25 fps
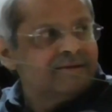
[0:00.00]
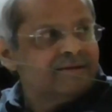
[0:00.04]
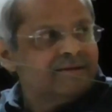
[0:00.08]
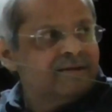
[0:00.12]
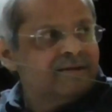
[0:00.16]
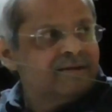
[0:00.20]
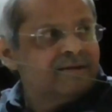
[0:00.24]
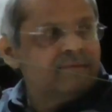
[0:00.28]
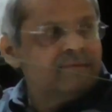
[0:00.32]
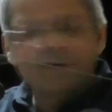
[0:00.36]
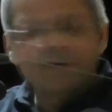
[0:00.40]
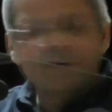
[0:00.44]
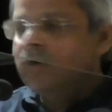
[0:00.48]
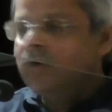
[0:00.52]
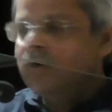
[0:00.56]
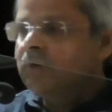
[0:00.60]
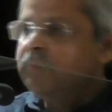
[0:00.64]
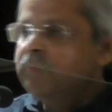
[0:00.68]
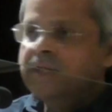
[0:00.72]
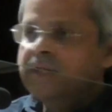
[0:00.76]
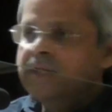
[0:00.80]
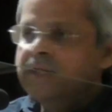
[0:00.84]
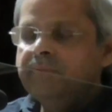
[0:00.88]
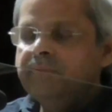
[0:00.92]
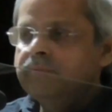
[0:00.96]
but not
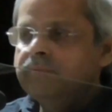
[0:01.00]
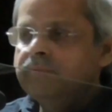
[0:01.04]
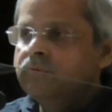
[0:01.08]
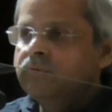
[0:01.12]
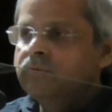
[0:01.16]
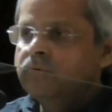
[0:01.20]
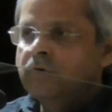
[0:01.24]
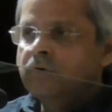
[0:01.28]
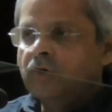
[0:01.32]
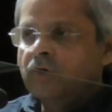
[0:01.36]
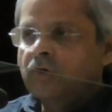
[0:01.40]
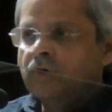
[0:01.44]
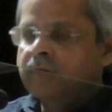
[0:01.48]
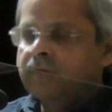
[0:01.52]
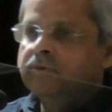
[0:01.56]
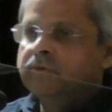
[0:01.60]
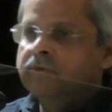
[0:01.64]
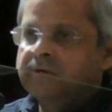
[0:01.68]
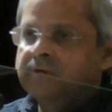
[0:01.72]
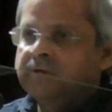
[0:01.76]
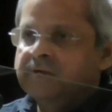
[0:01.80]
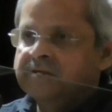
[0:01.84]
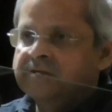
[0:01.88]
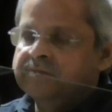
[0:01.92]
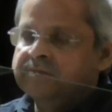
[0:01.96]
many people would talk about
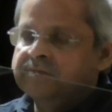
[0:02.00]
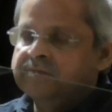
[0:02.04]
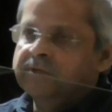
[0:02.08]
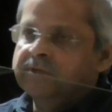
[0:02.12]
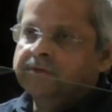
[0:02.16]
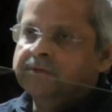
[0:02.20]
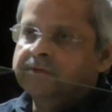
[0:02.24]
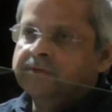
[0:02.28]
Narasimha Rao.